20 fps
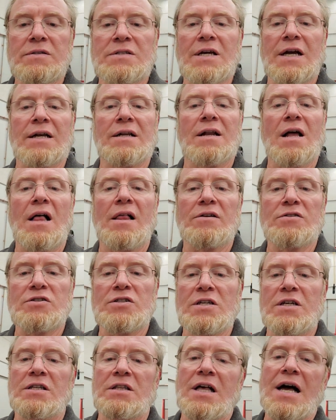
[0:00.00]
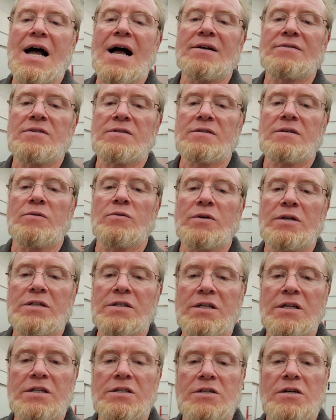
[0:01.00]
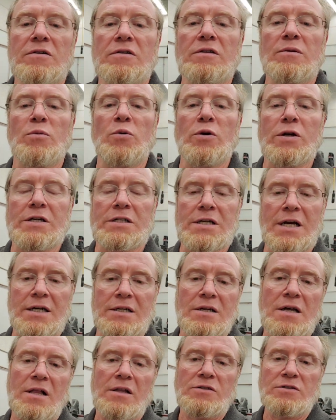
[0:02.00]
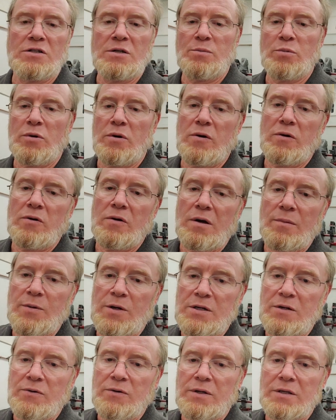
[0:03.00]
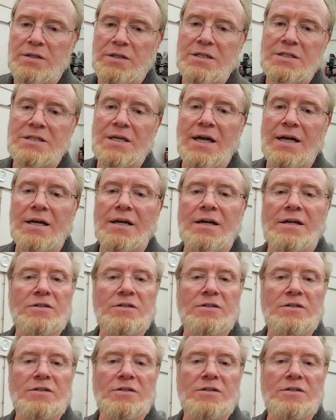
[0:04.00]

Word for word: technology classes that we teach here in the Marine Technology Program at New England Tech,